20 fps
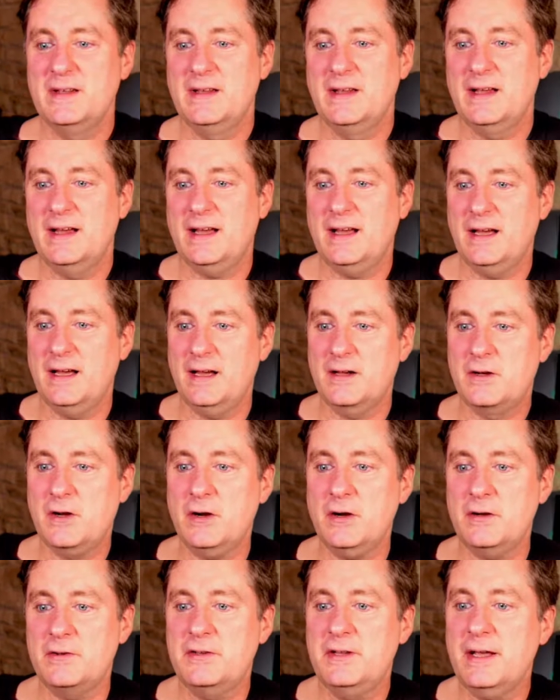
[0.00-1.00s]

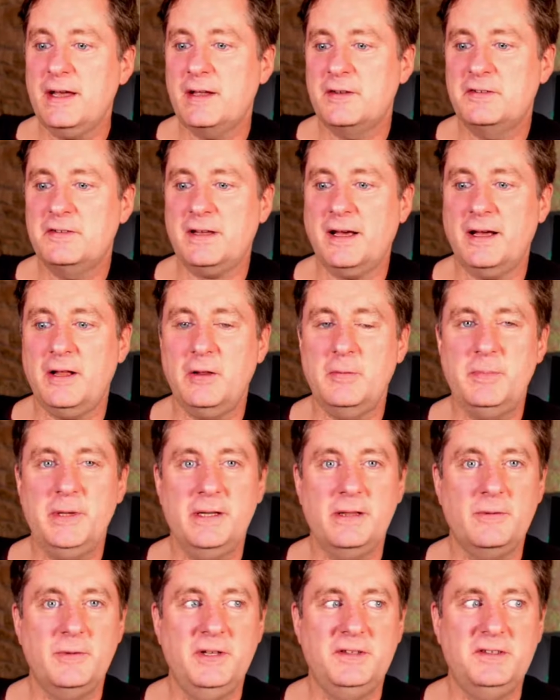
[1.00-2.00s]
Kurt, yes, I'll be
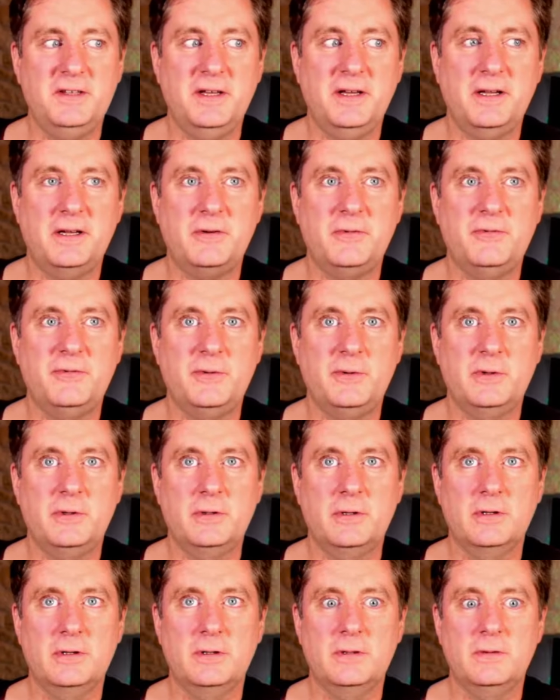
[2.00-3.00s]
in Louisiana
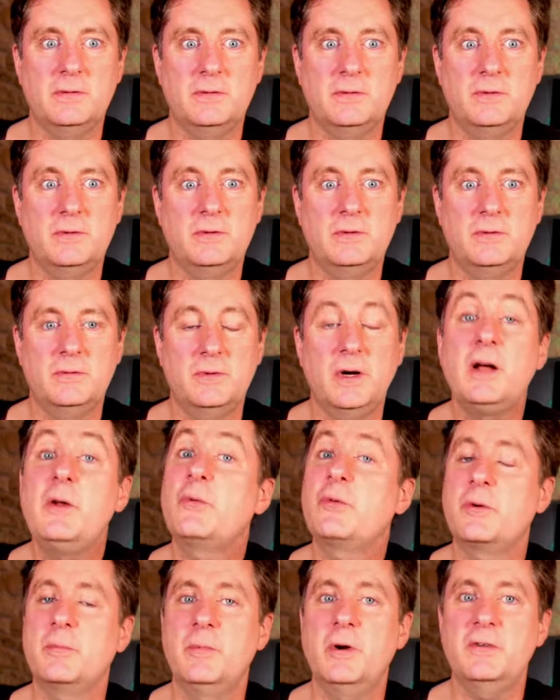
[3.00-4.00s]
for
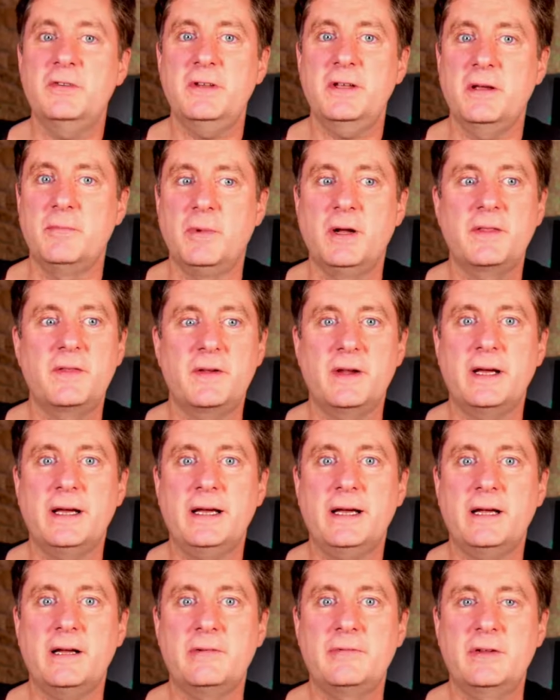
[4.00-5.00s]
mostly a month and a
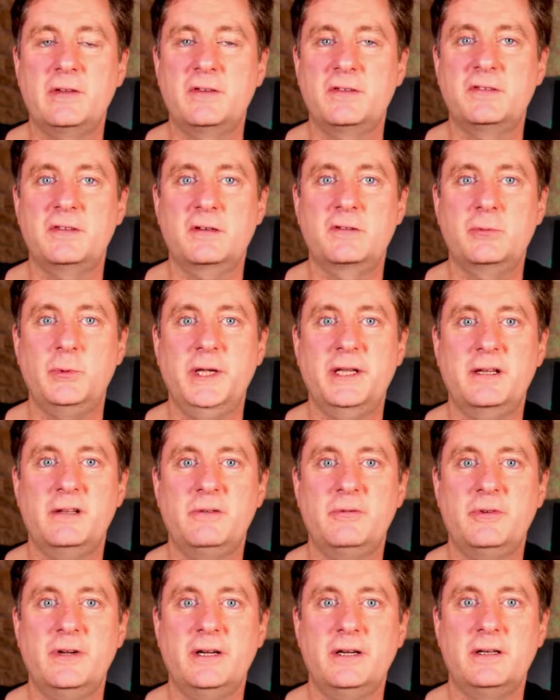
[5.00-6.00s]
half. It's a
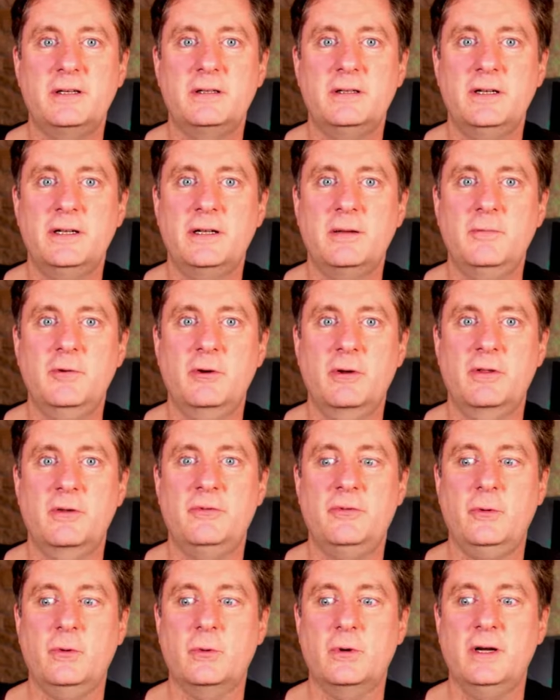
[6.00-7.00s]
6-weekend fair, and I'm doing the
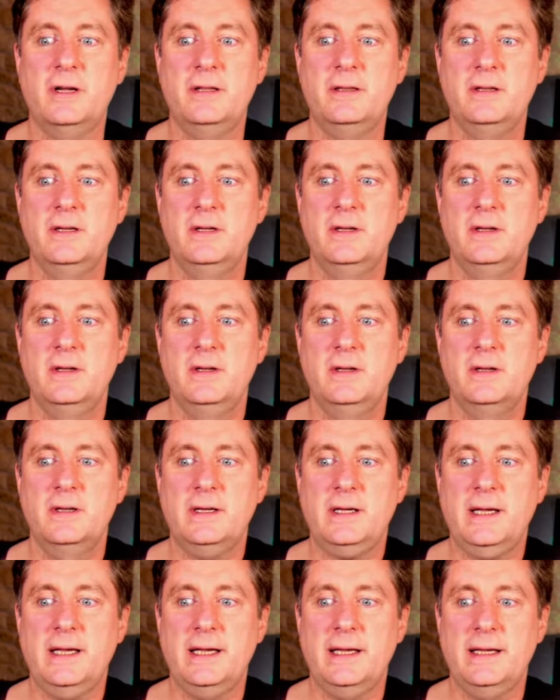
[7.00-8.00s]
full run.
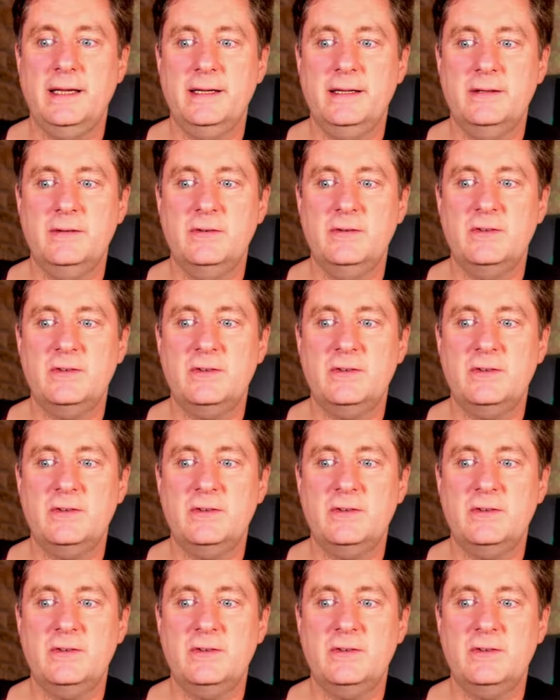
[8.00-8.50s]
And